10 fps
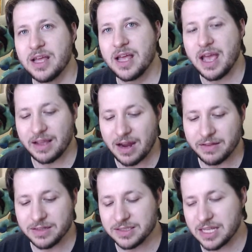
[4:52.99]
and kind of the
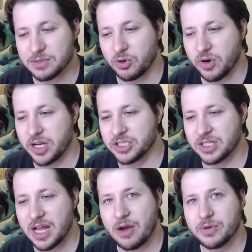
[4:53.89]
desperation to
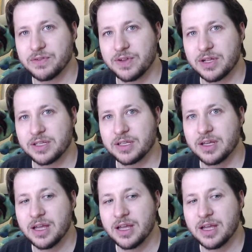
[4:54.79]
how he's feeling.